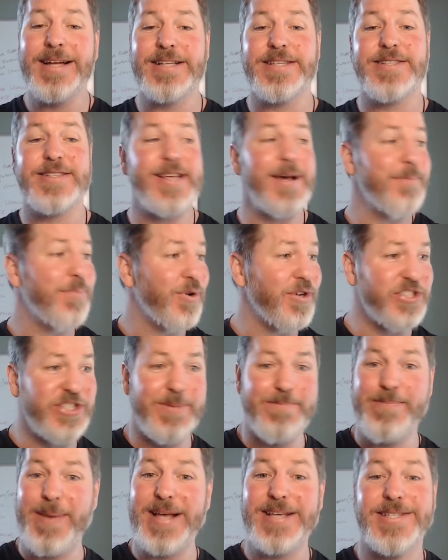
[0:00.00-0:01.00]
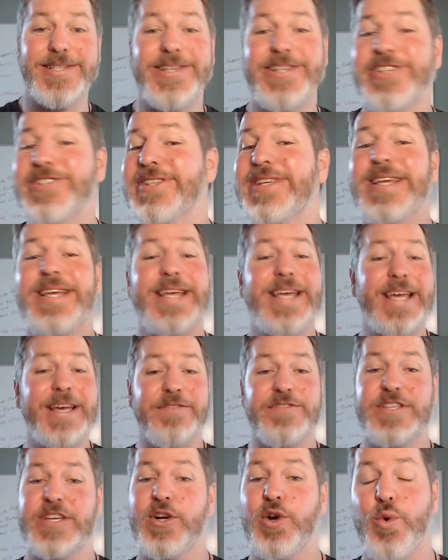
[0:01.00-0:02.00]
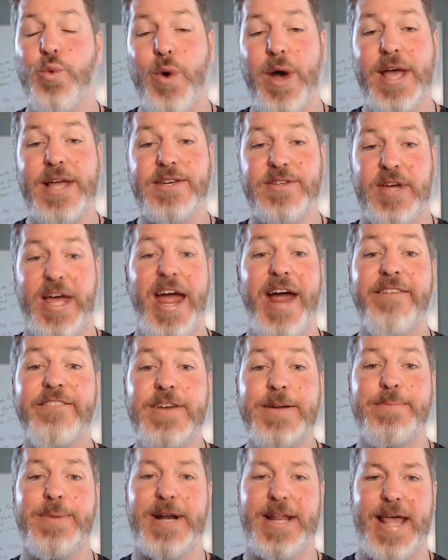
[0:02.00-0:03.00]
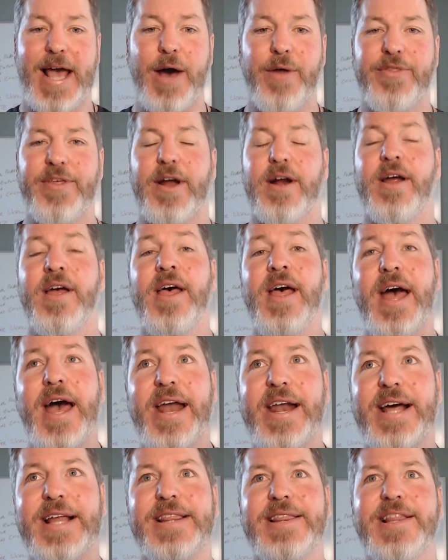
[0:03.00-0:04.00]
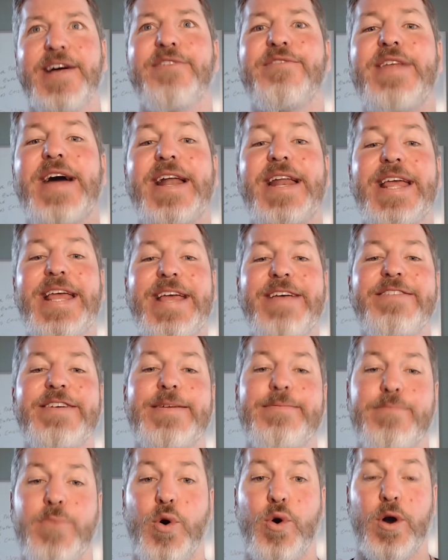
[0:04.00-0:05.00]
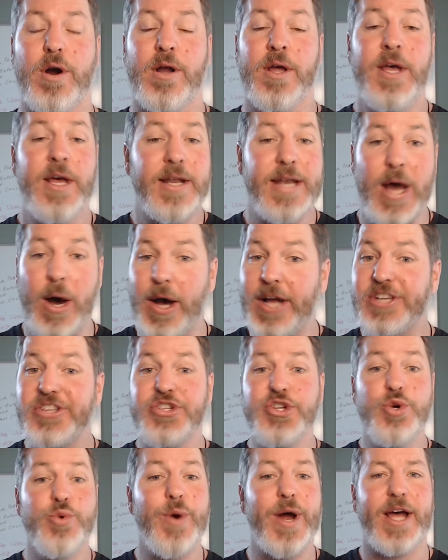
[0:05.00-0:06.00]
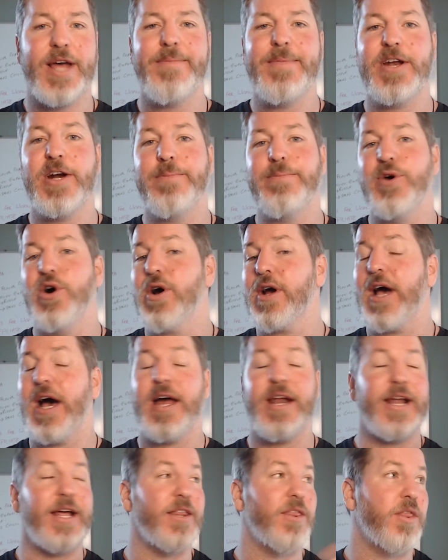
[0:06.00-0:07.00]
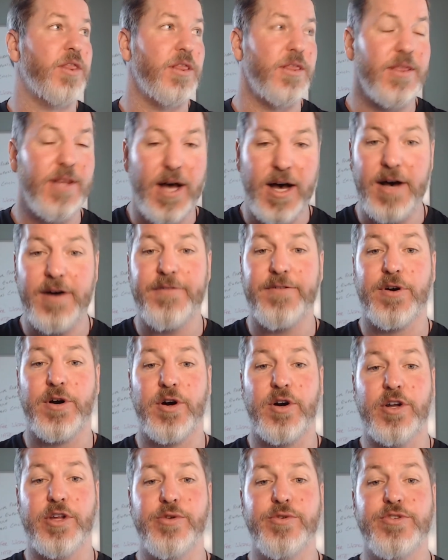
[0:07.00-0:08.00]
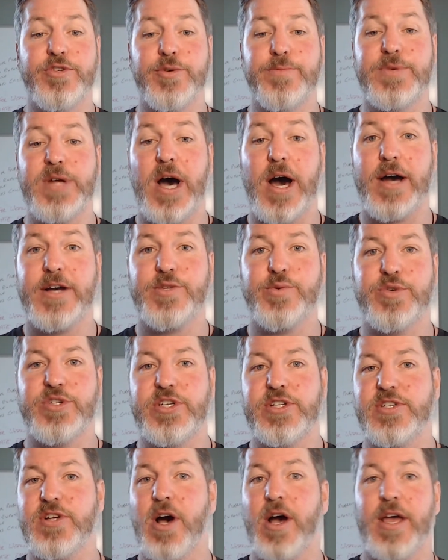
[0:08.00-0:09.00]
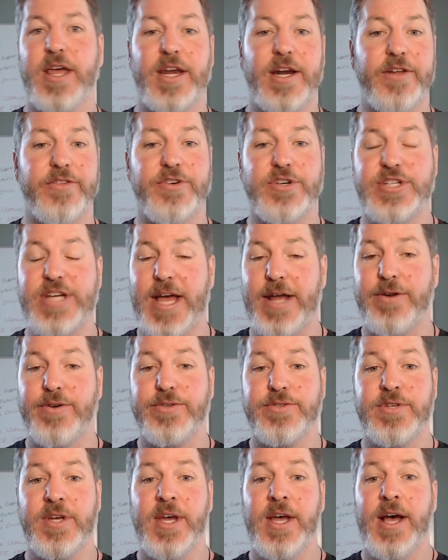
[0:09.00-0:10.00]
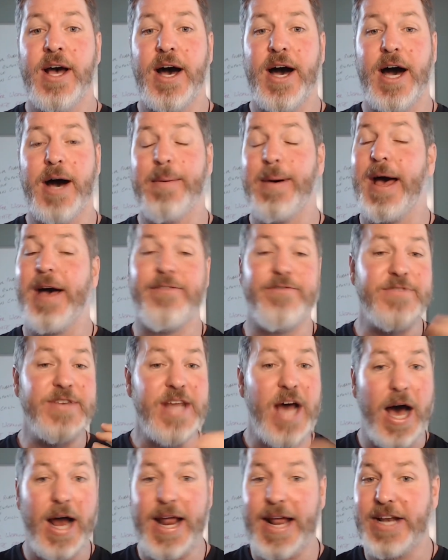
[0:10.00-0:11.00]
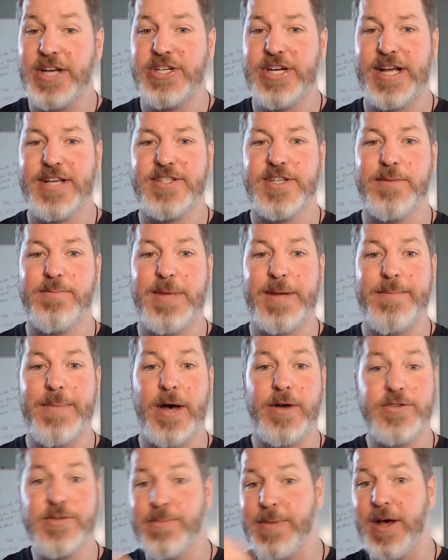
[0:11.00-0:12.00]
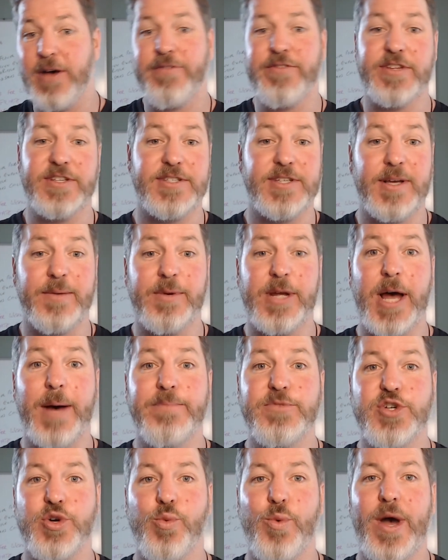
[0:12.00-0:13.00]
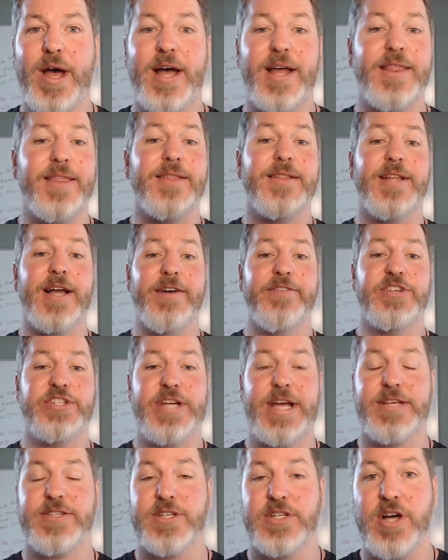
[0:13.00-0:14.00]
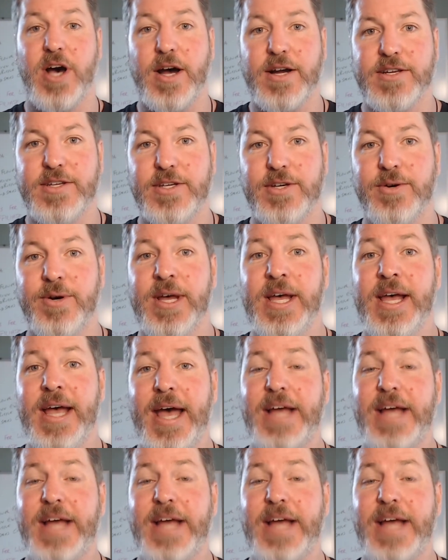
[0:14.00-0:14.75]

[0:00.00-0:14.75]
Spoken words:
It's simple, and she basically just gives it away to everybody out there. And I love that even more. Now, I do recommend her book, and I love her YouTube talks when she's talking on other channels. I have not had a chance to meet Mel, so Mel, if this comes your way, I'd love a chance to talk to you.